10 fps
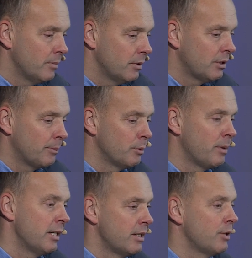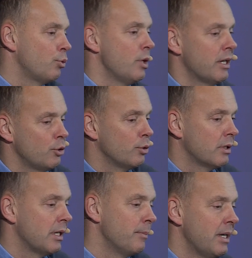sub-supplier that we actually
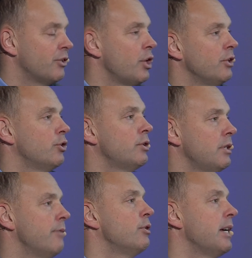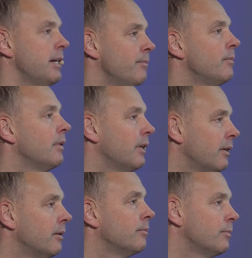can be exchanged every day,
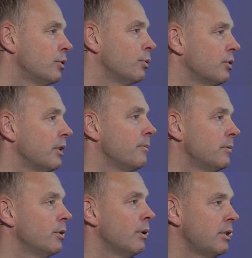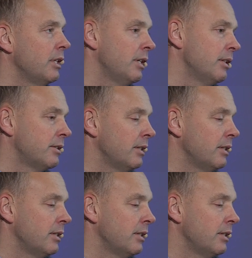so to say. So I think